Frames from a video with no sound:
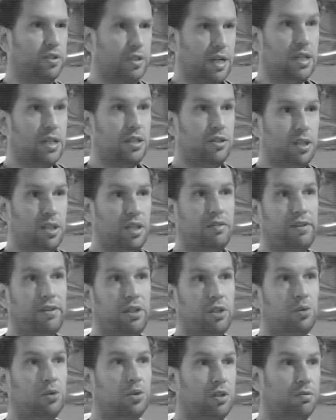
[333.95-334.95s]
Yeah, it's
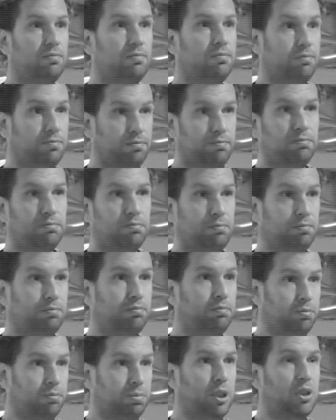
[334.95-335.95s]
individual
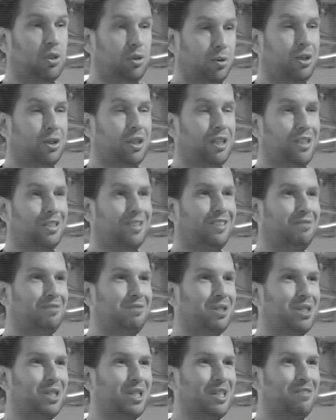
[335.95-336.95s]
between
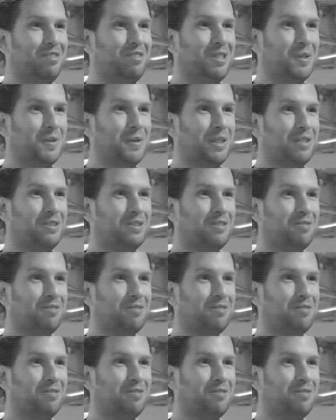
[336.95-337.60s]
different individuals.